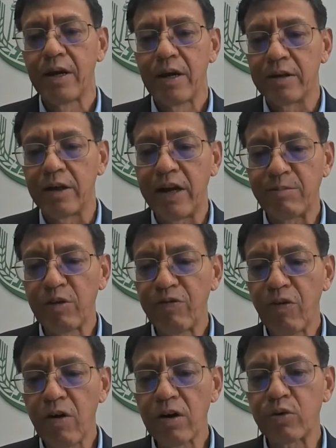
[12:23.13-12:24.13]
Now, number
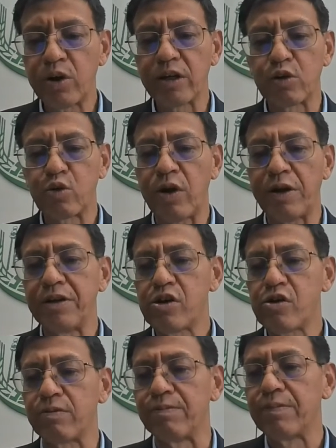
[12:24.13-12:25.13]
four critical
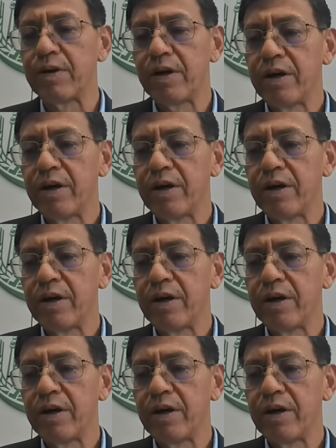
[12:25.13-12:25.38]
transition